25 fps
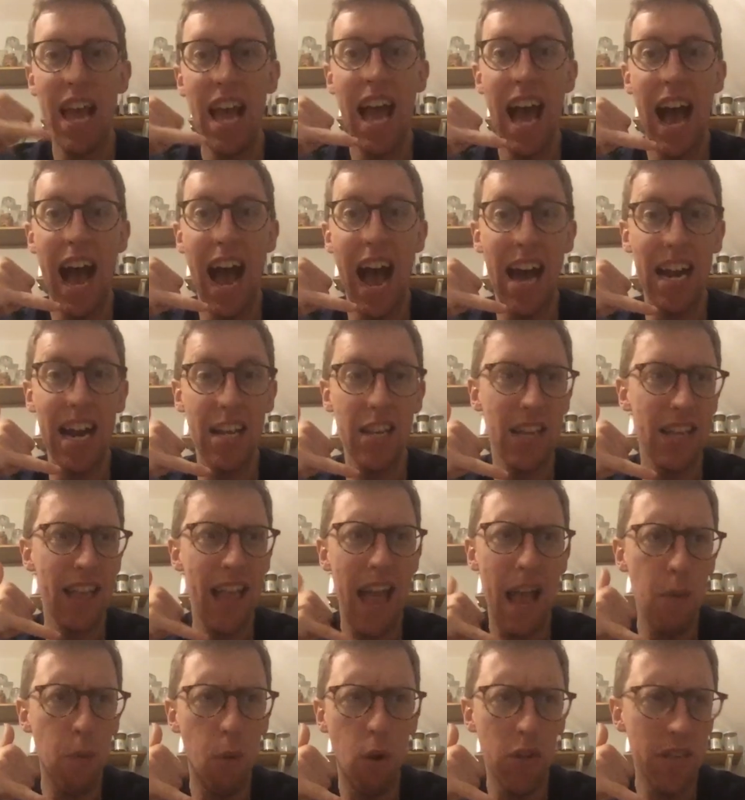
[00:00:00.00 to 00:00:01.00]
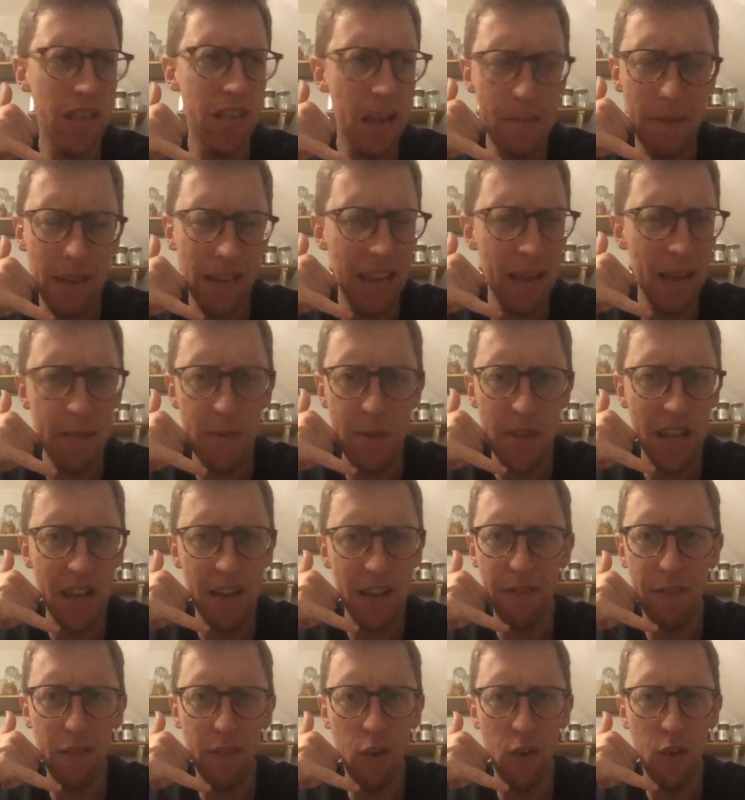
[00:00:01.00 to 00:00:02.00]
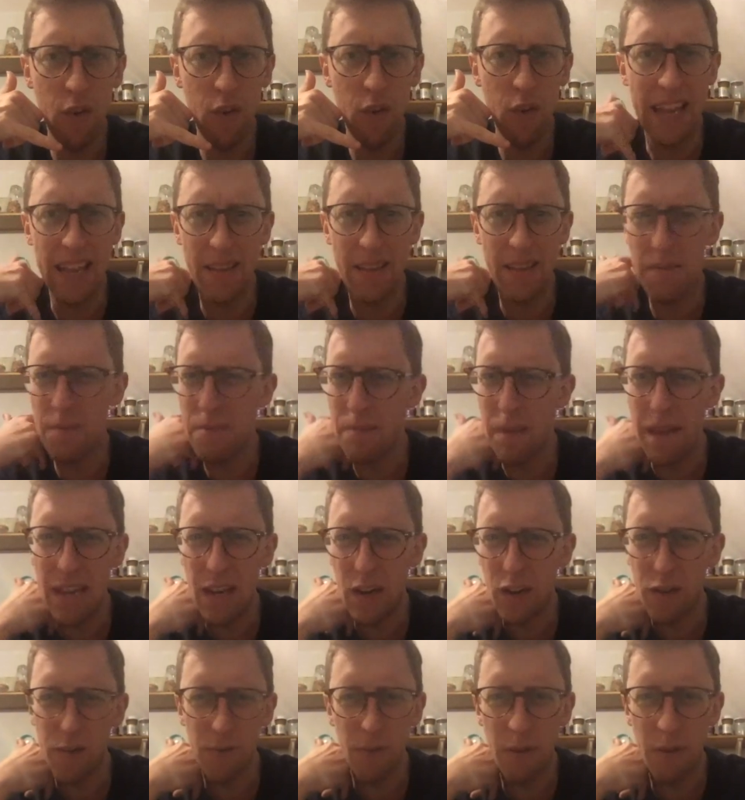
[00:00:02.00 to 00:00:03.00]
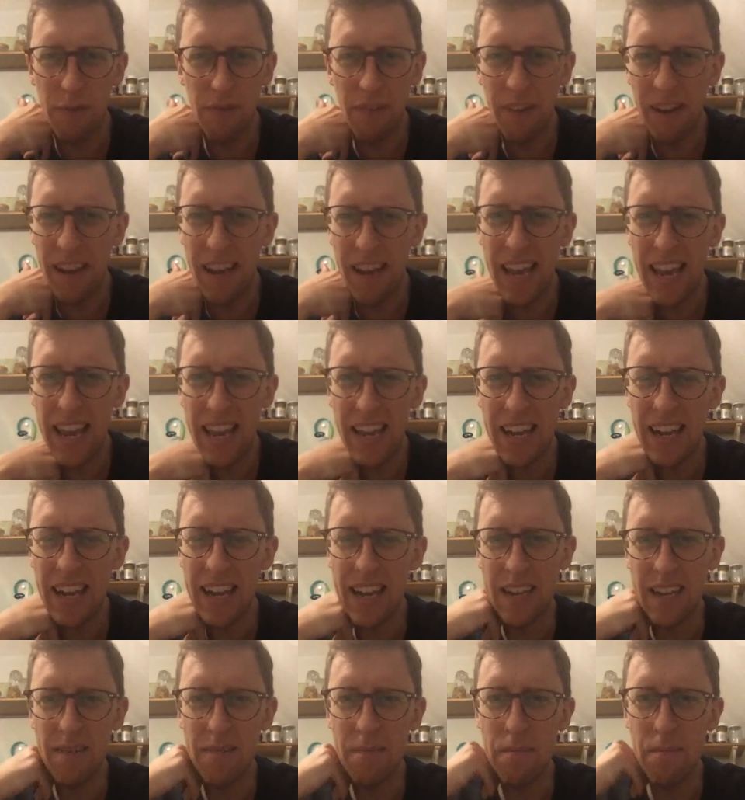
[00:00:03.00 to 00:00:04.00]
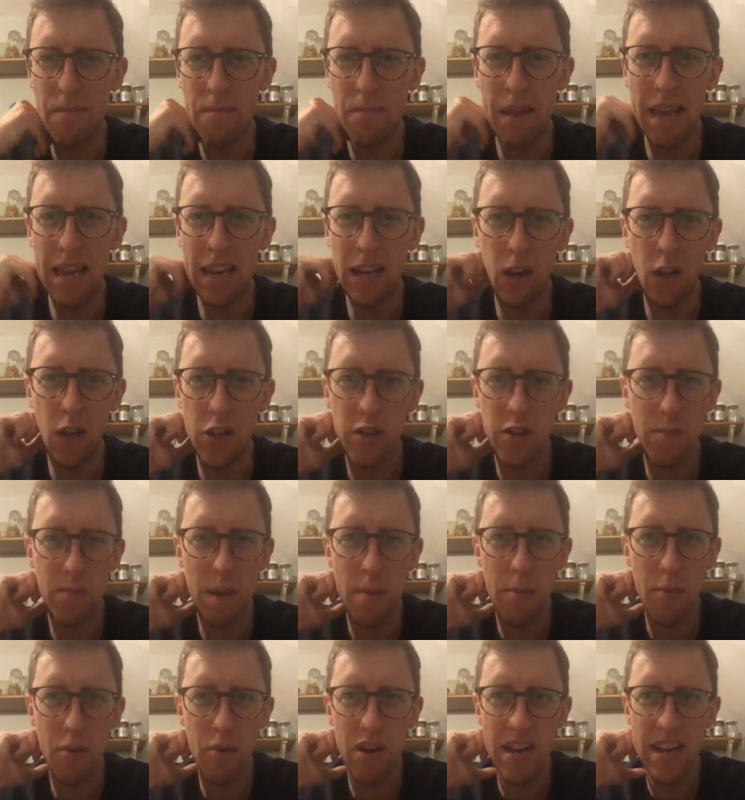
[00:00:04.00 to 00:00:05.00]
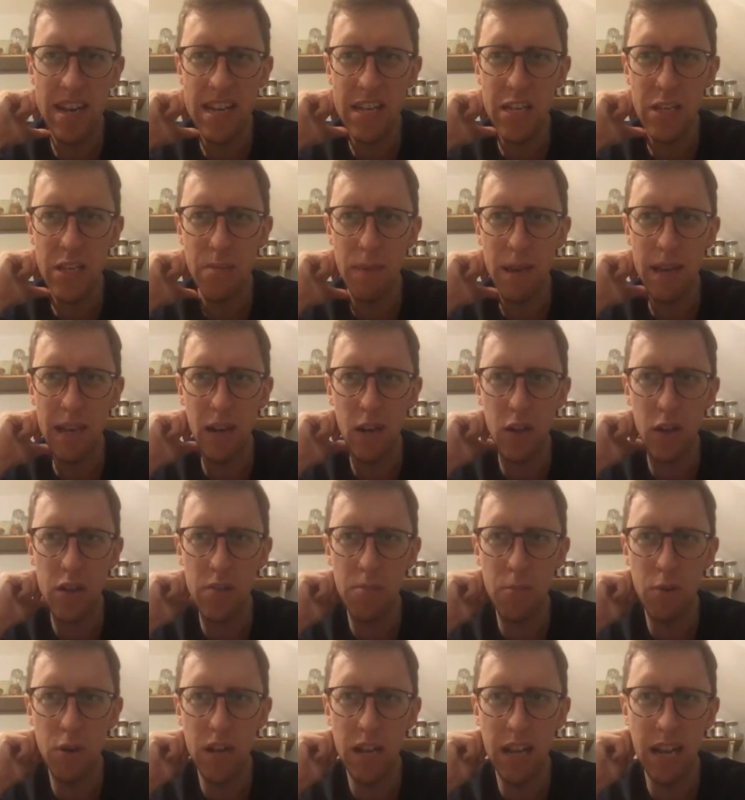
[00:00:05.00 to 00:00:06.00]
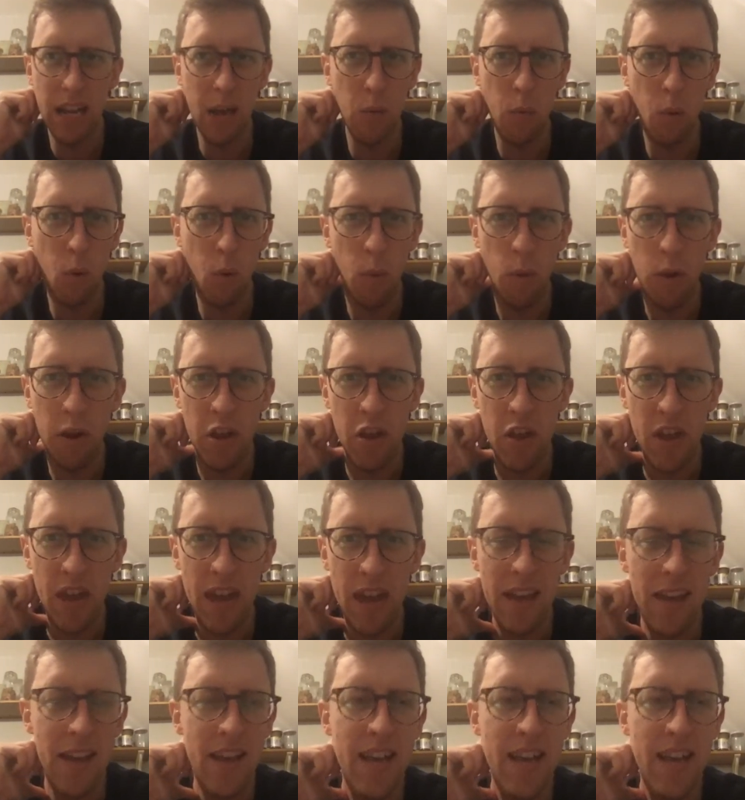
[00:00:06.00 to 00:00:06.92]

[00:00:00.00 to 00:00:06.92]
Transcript: And he said, hey, what's MLM stand for? Like, Make Love Monthly, like, make lots of memories, make lots of money. Like, what is it?